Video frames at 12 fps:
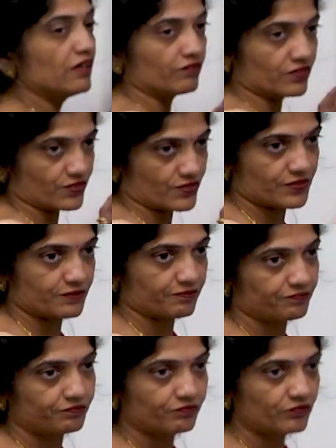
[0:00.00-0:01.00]
hours
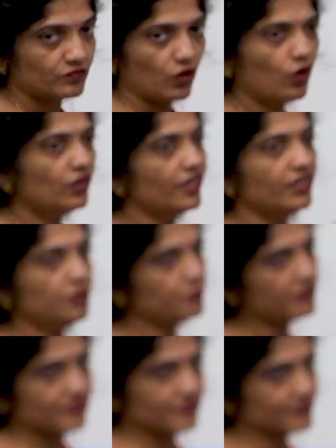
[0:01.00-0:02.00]
on daily
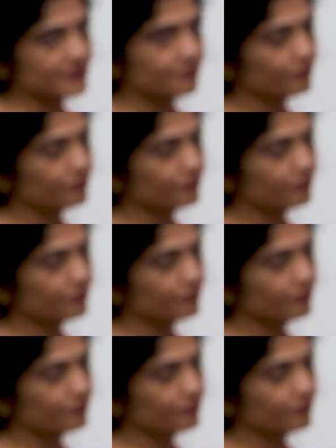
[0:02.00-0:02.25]
basis.